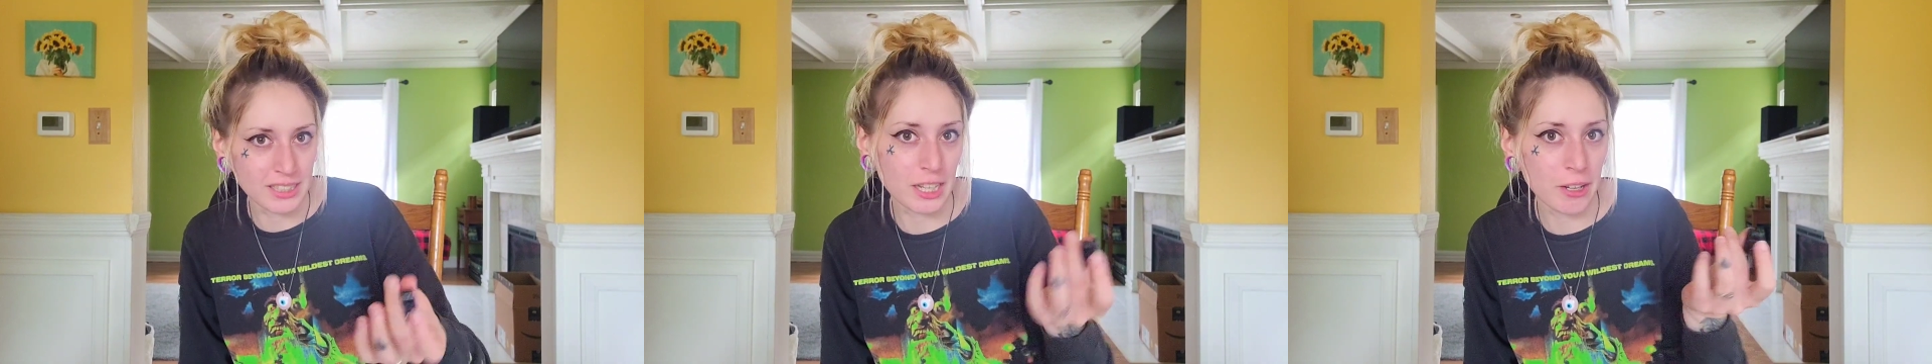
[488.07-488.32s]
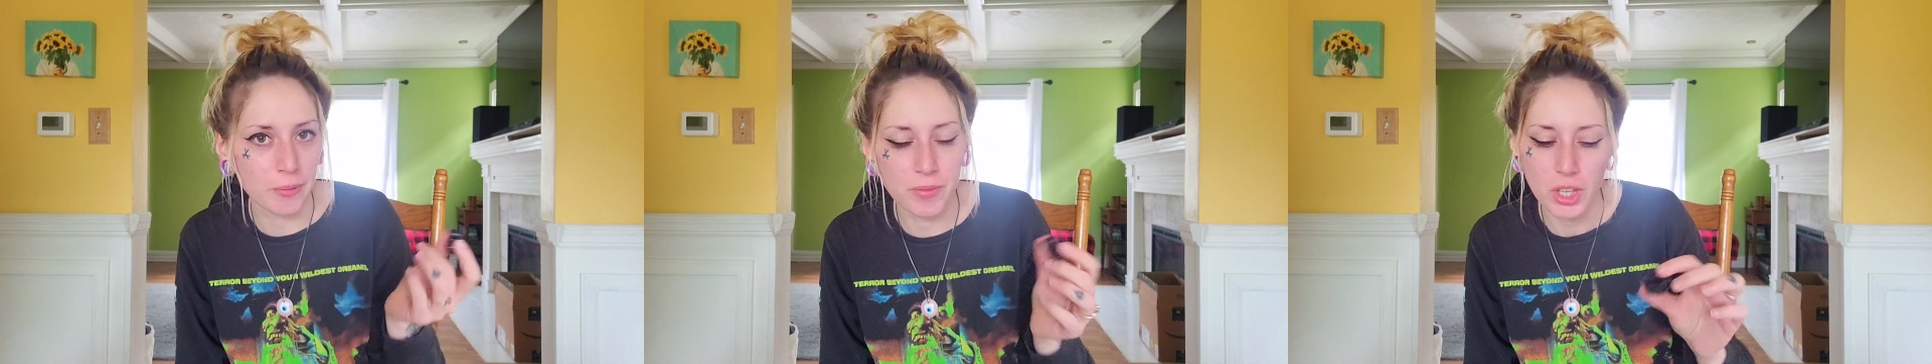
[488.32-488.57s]

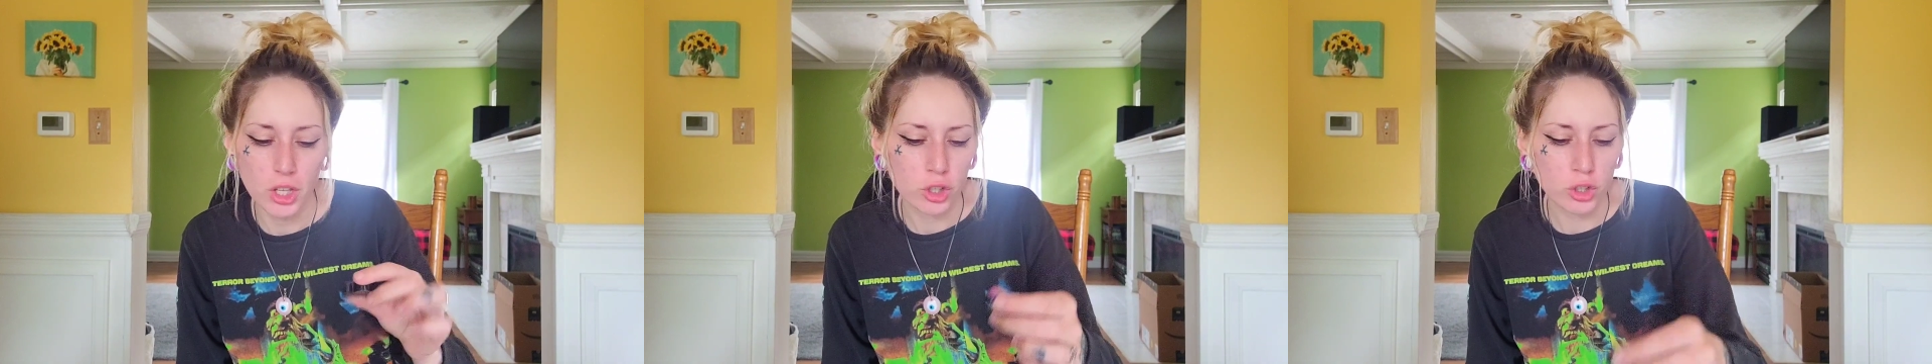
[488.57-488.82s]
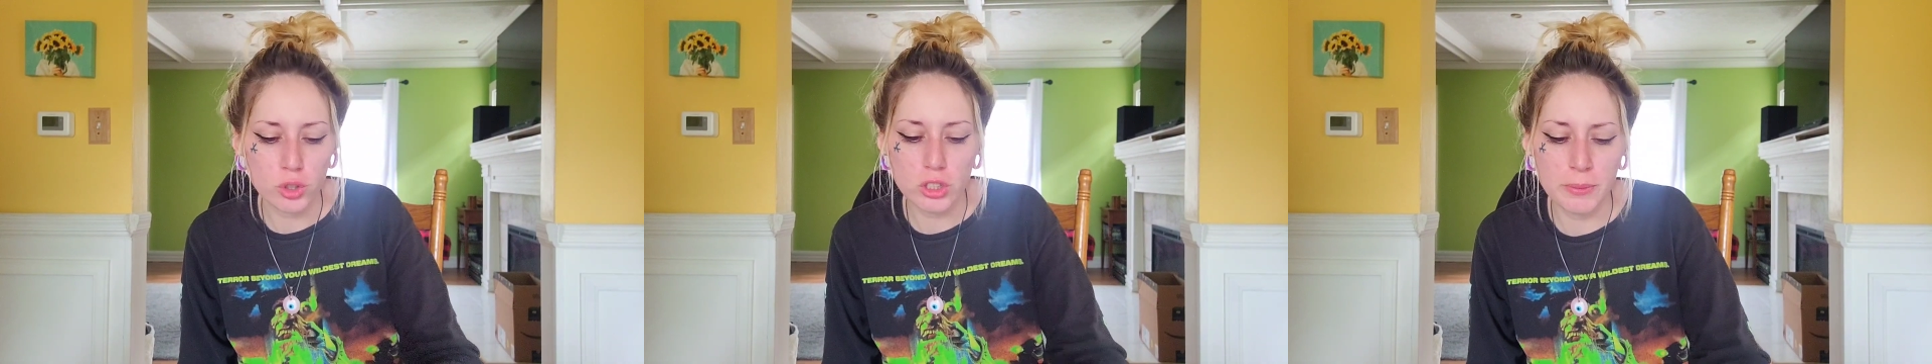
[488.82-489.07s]
I'll
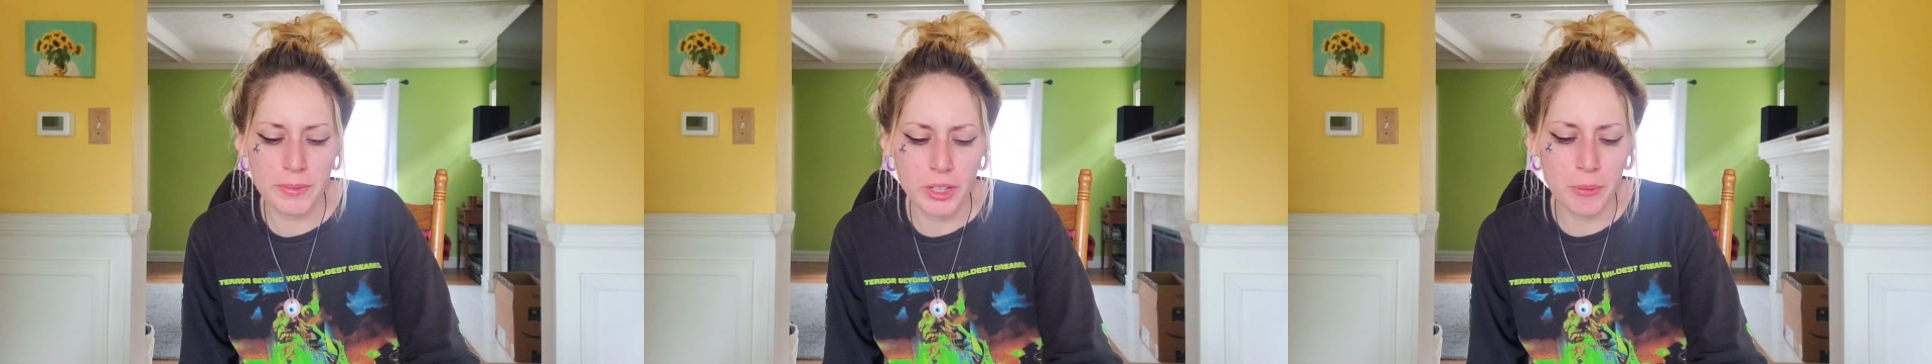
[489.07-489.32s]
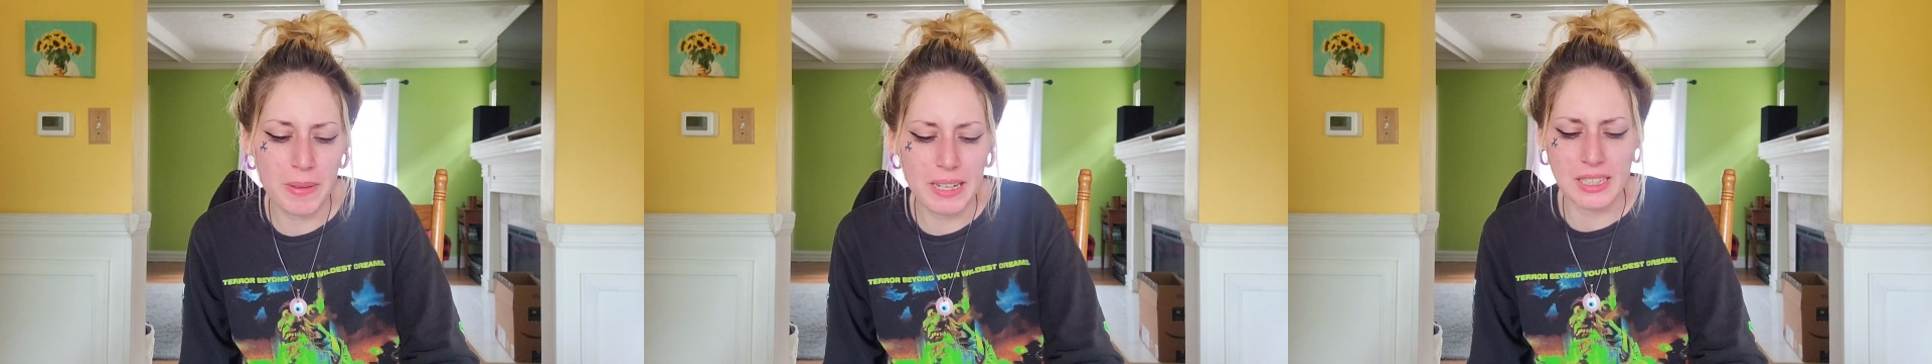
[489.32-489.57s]
glue some little
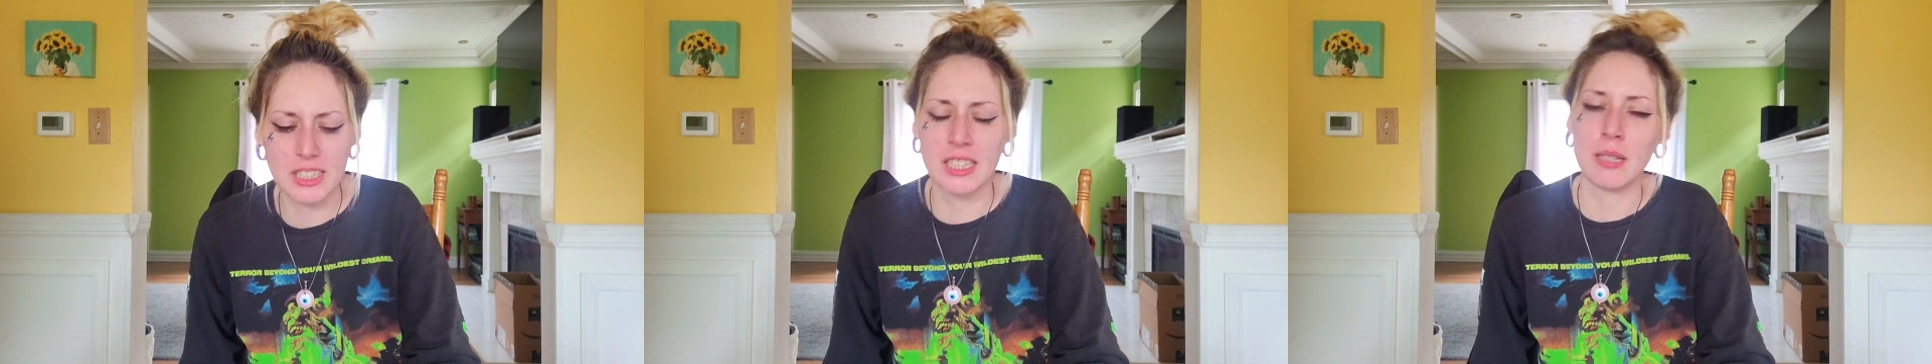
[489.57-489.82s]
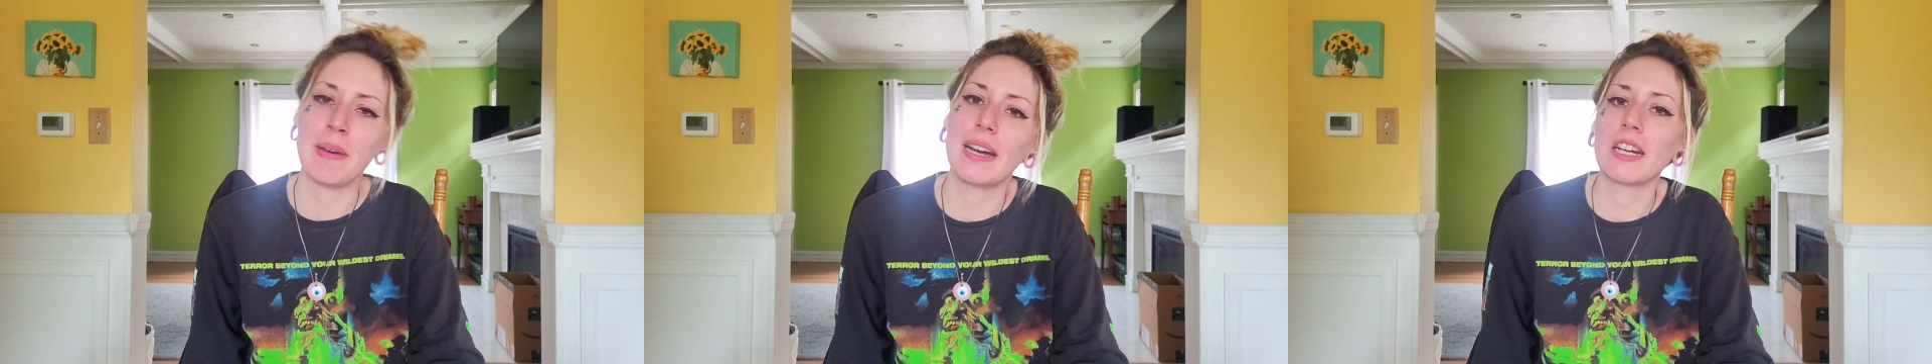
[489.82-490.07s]
magnets on
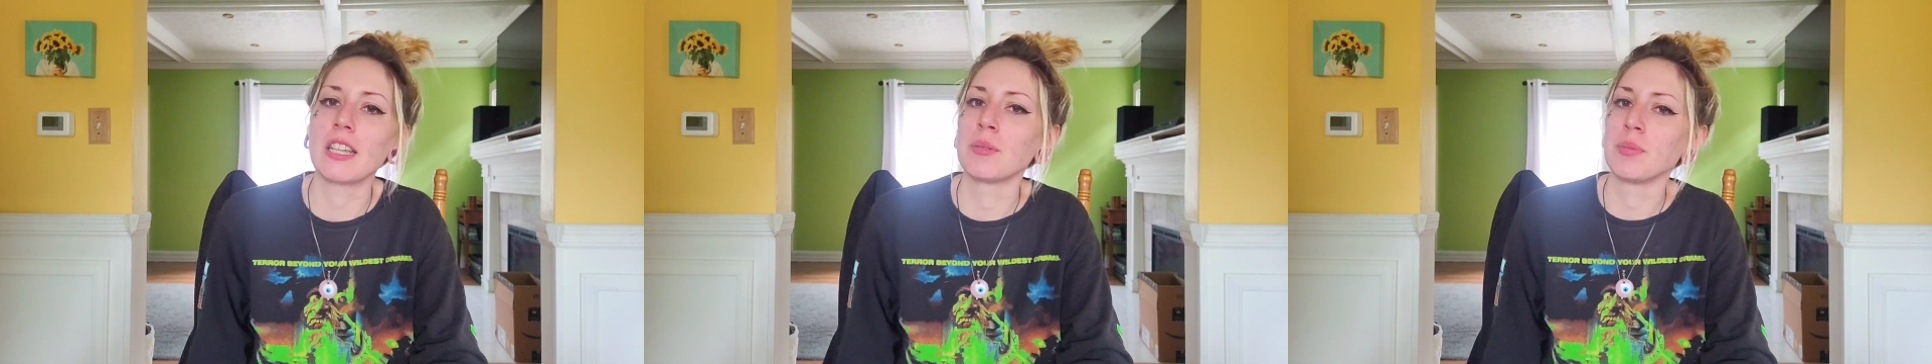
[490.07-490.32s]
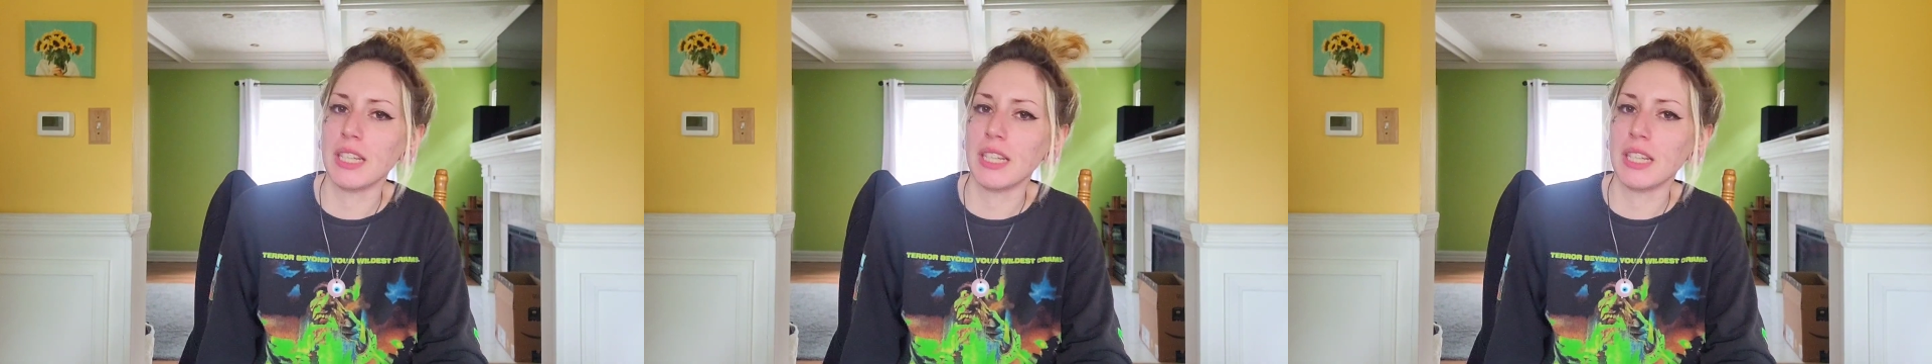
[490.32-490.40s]
the back of them